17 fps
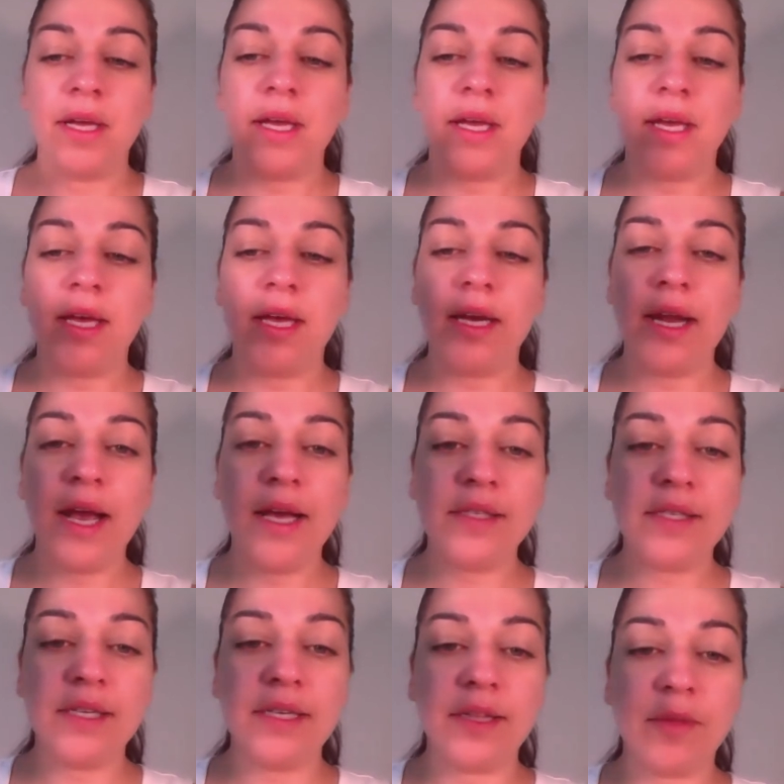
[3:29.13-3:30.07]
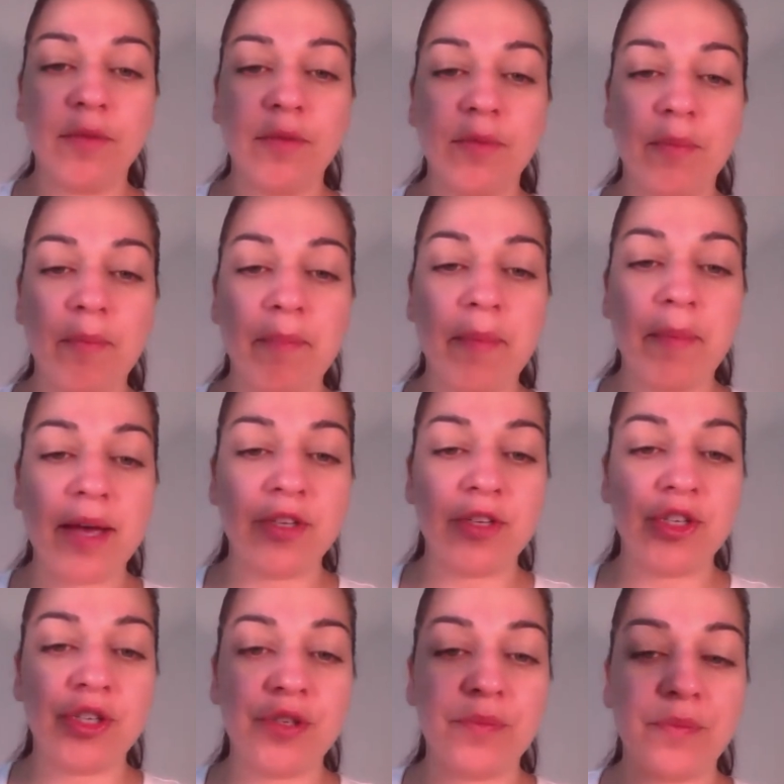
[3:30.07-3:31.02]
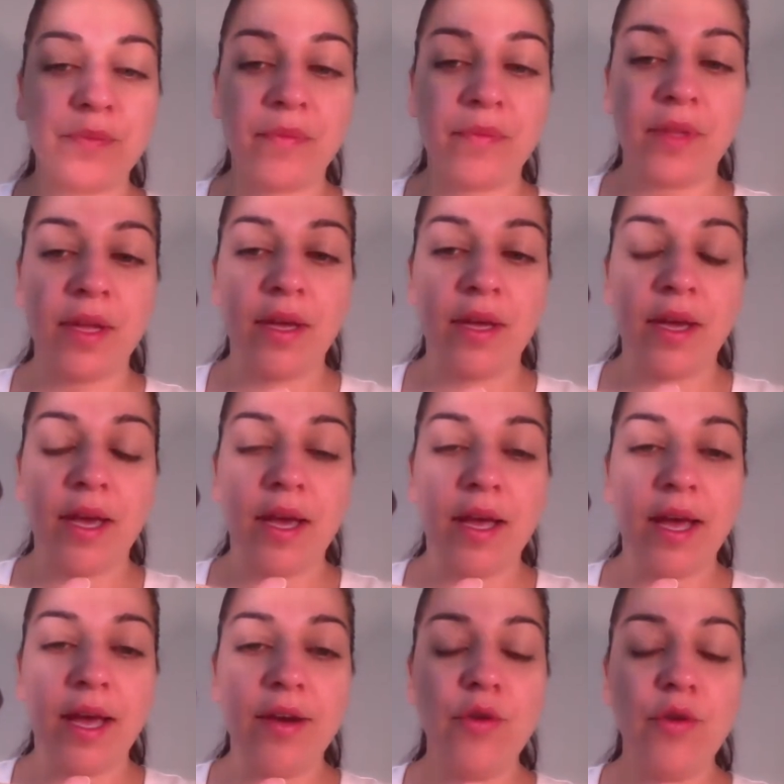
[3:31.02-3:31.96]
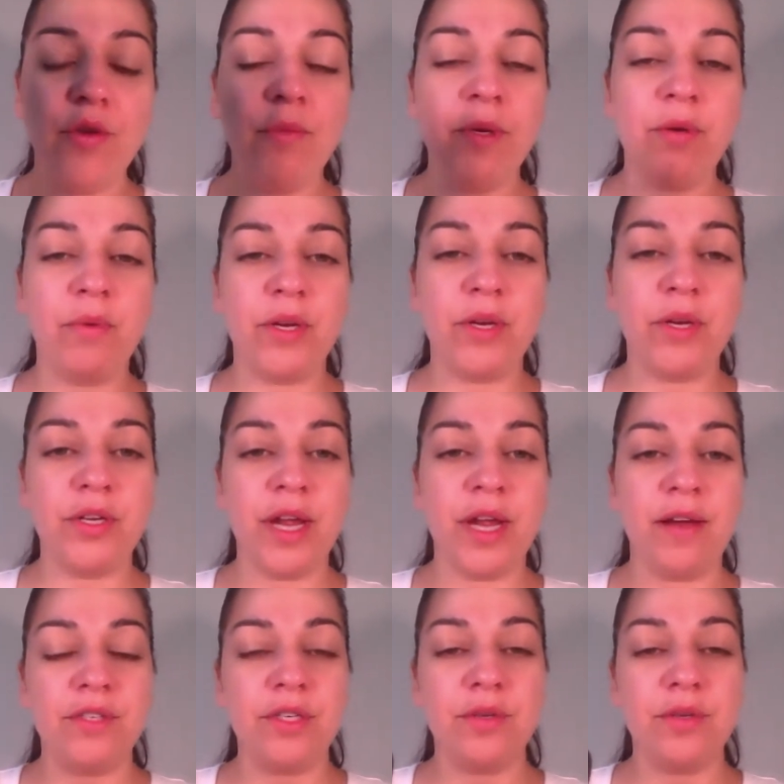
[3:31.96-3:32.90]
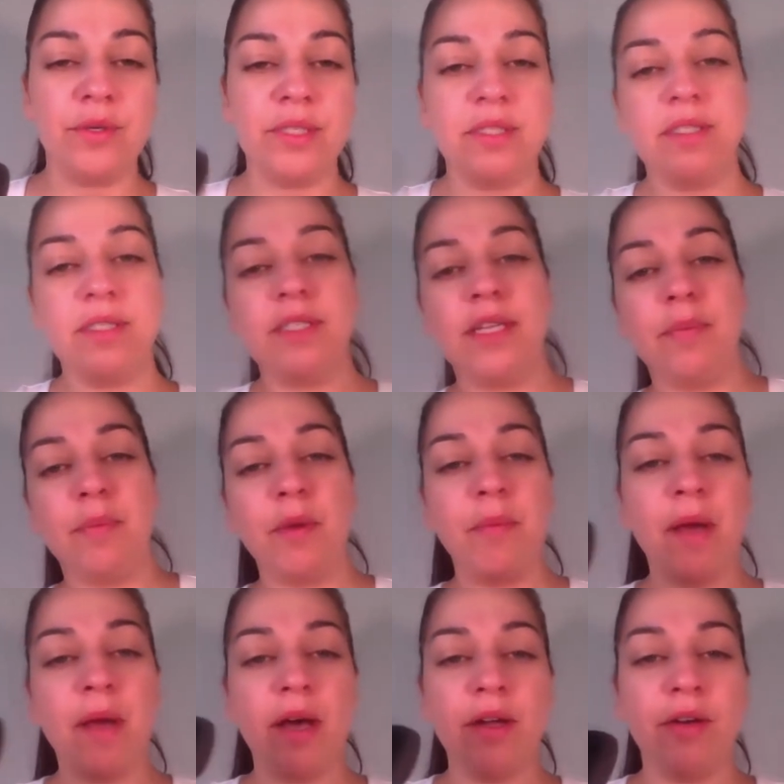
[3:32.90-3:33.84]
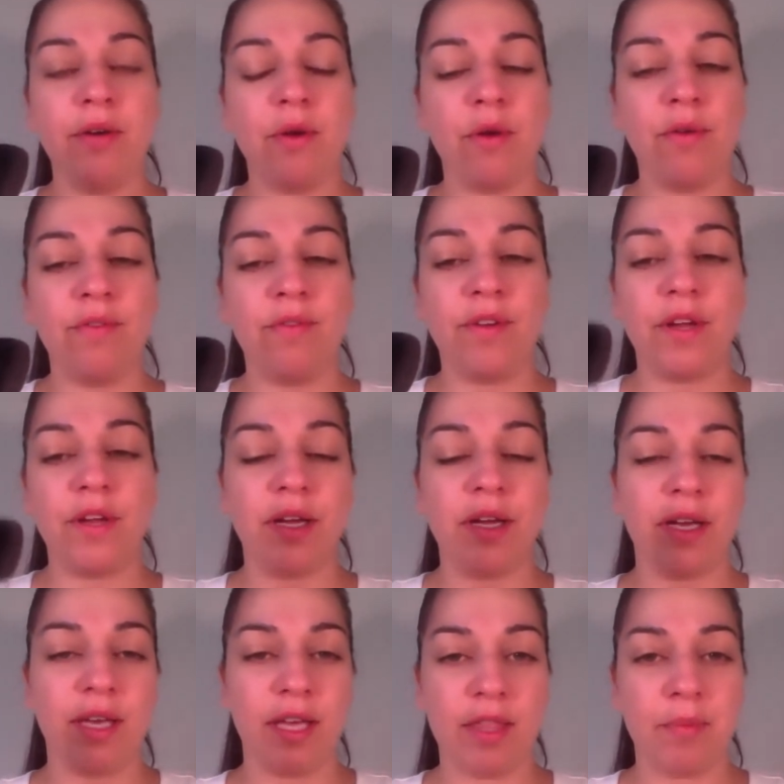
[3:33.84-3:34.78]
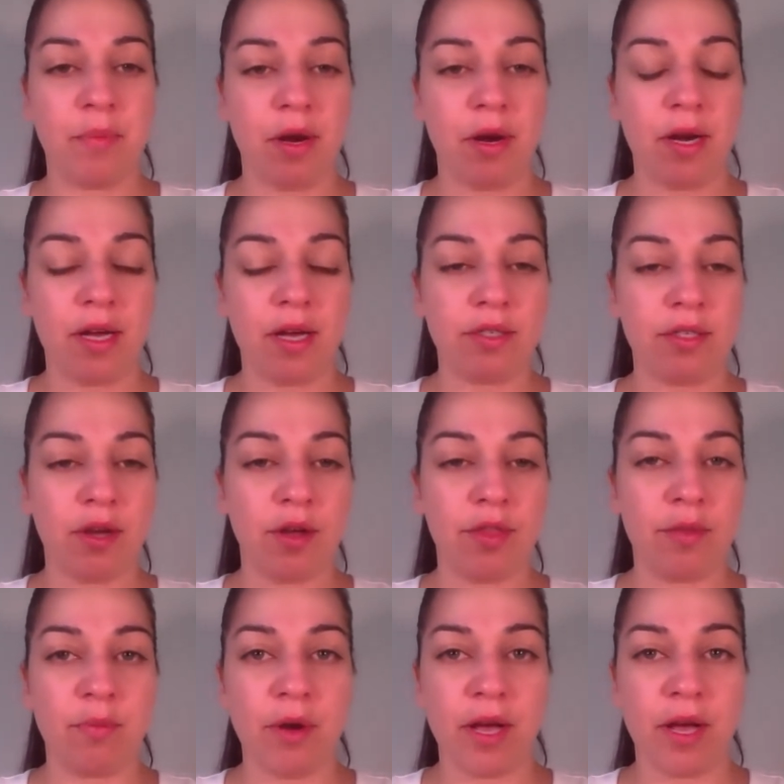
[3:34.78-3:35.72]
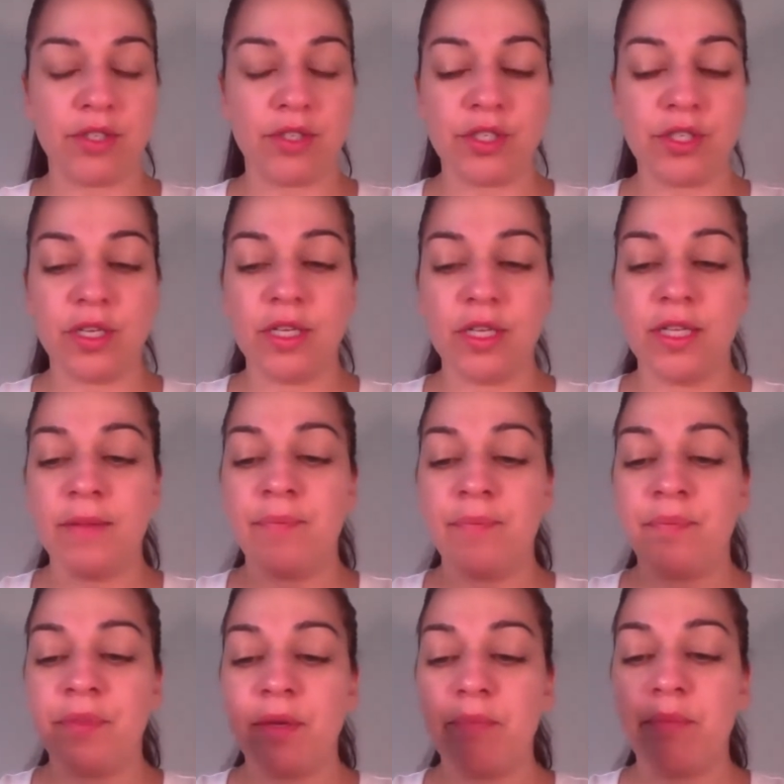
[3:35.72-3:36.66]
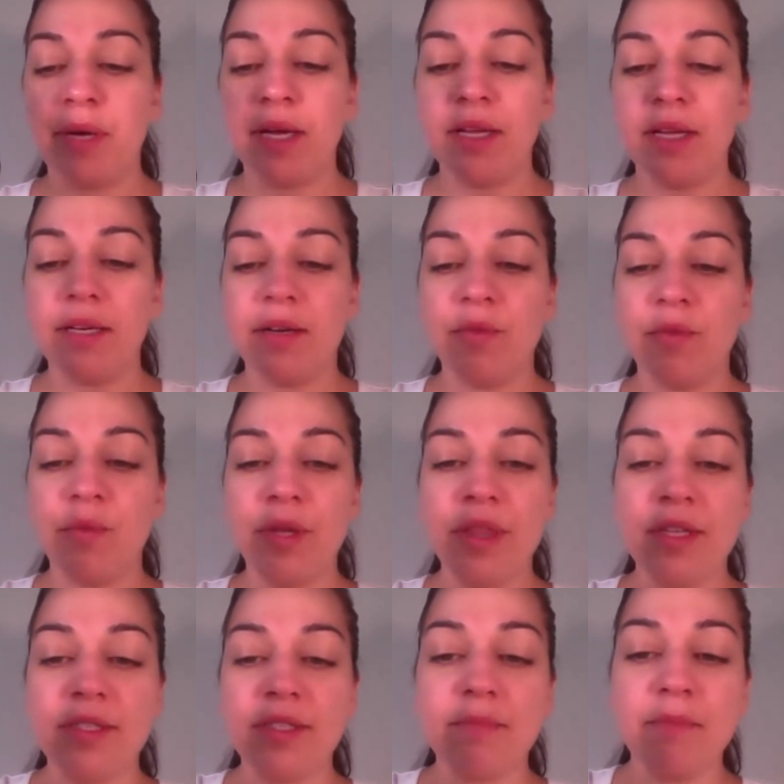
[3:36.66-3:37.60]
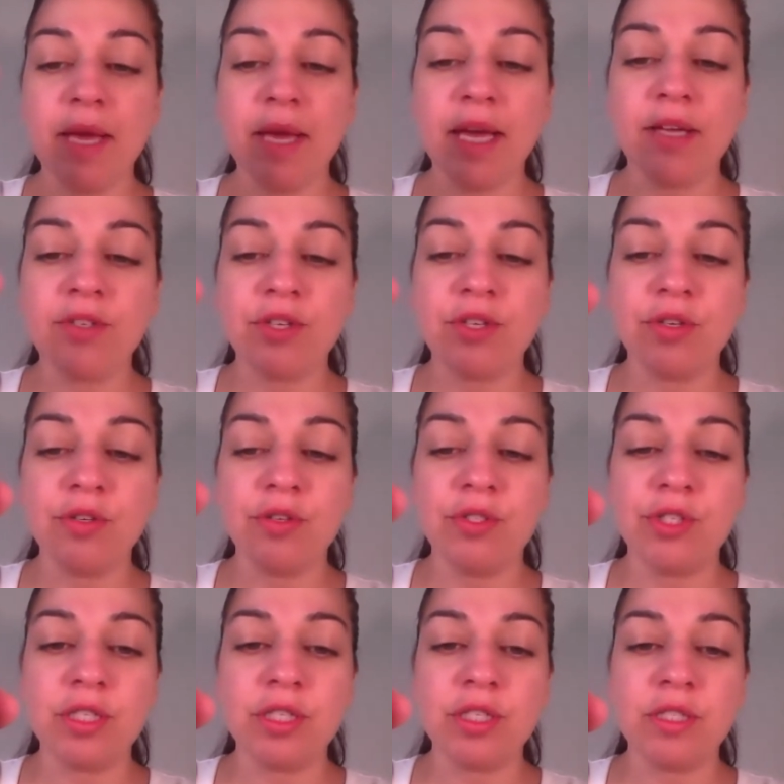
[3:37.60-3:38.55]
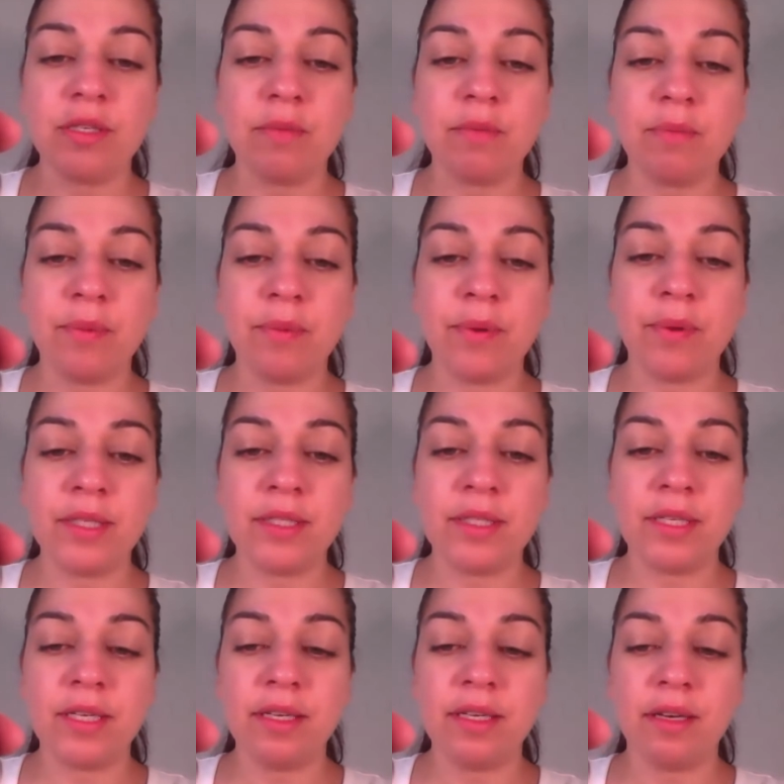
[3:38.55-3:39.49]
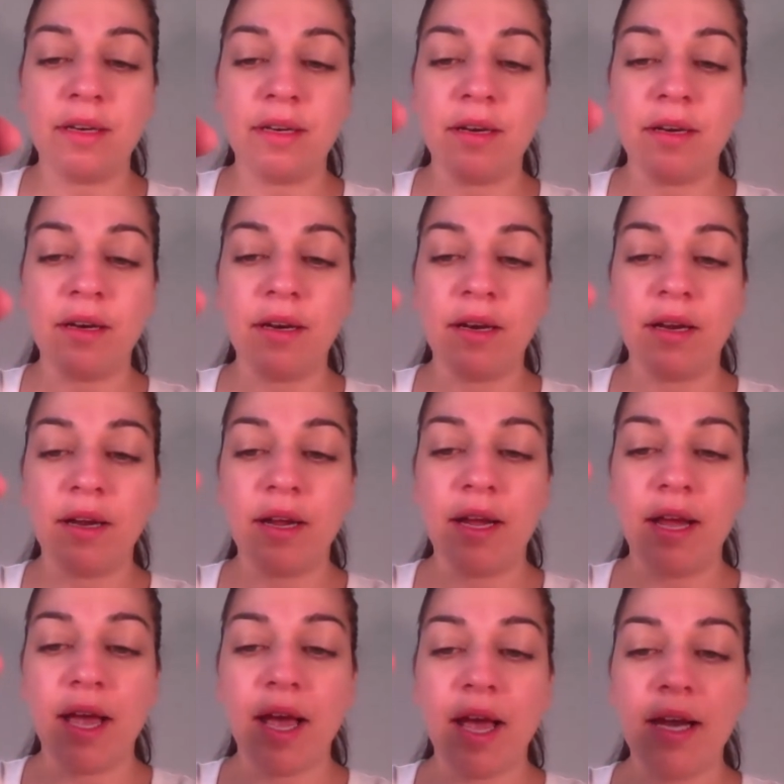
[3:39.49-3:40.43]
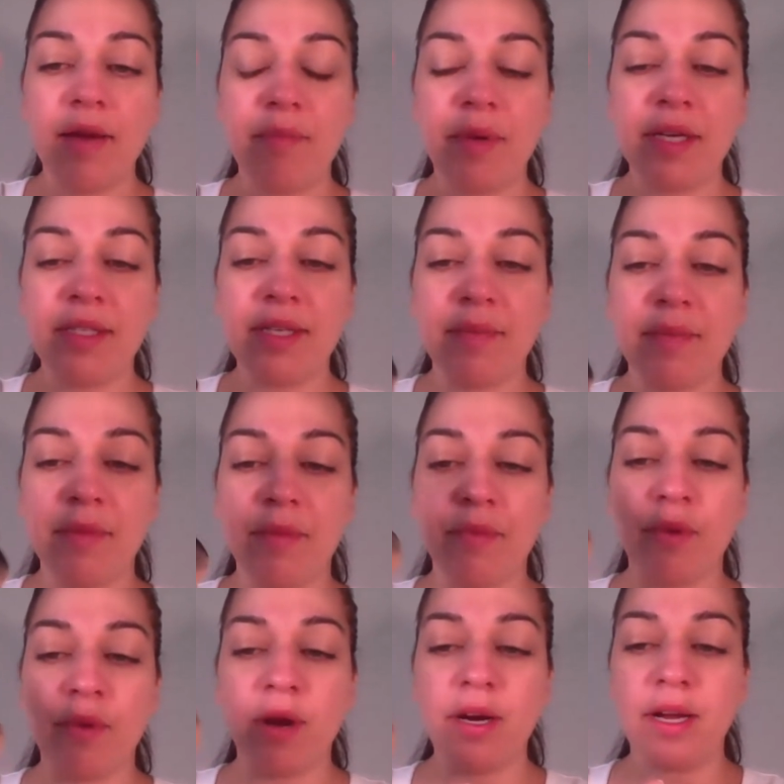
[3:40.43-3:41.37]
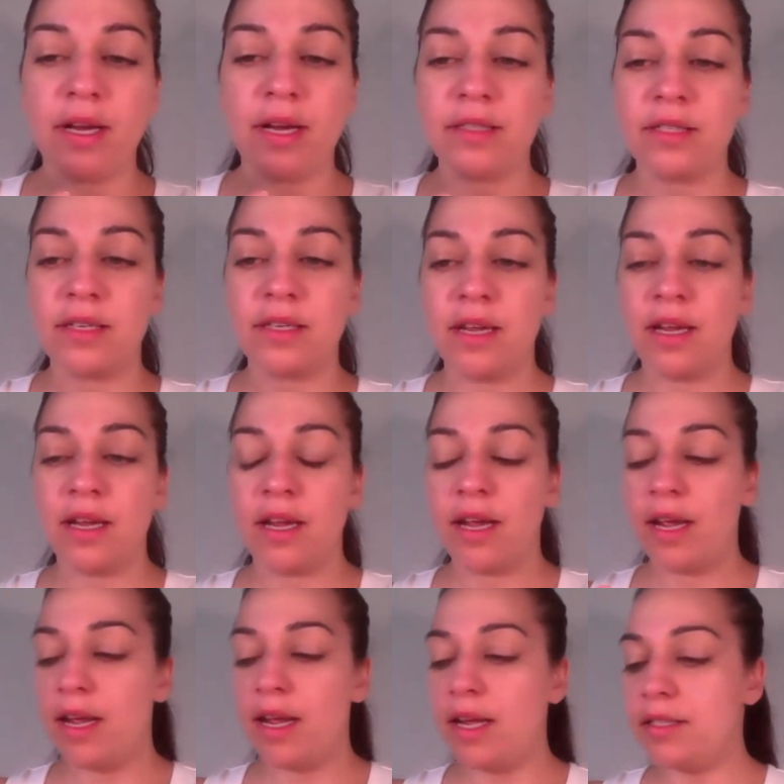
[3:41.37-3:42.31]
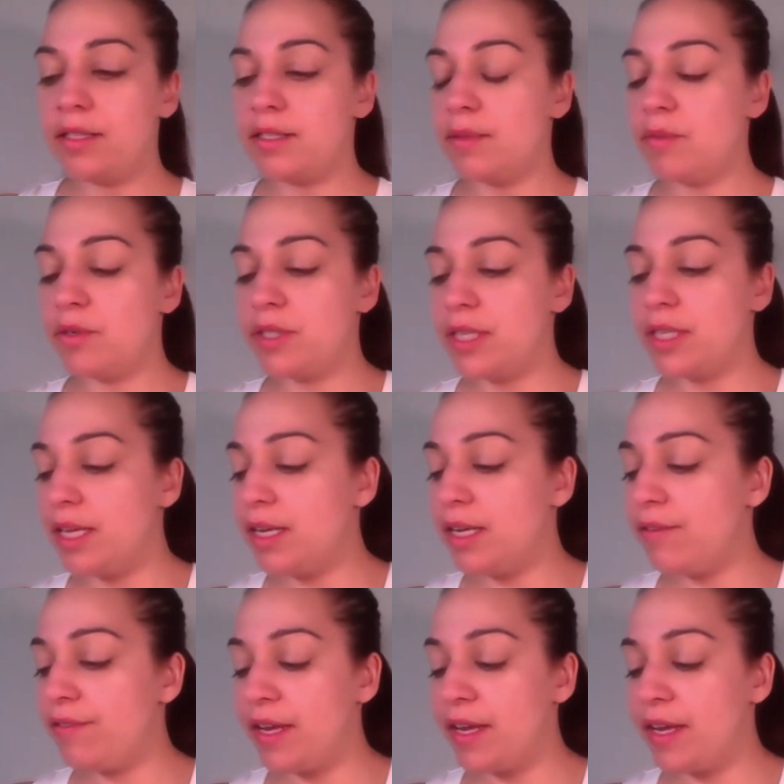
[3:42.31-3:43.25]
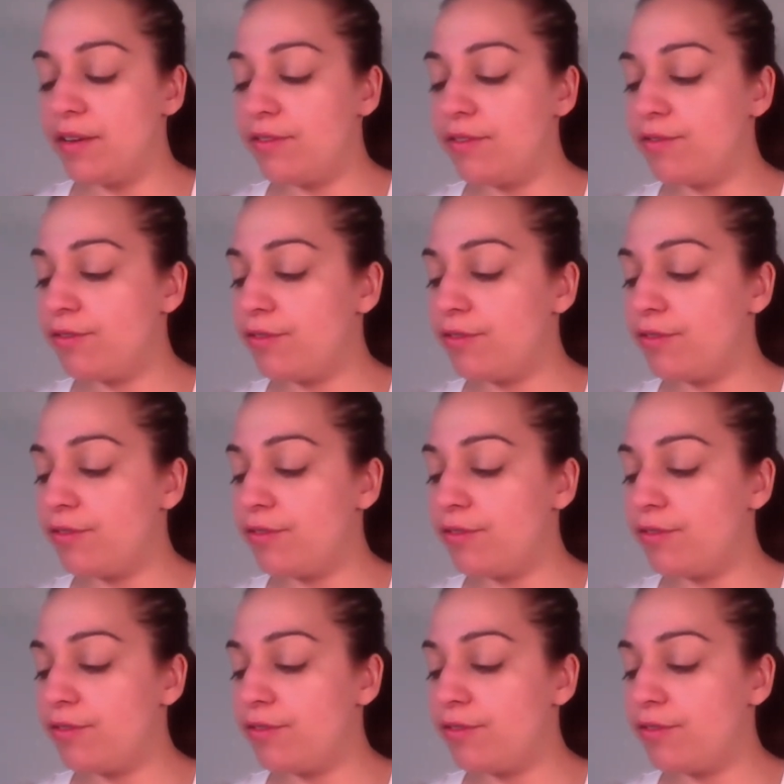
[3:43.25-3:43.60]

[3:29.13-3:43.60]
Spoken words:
It has a little mesh. And normally what you'd have to do is tip your powder over, get the product on the brush. But with this mesh, you just press it in and it picks up the product. It's the most innovative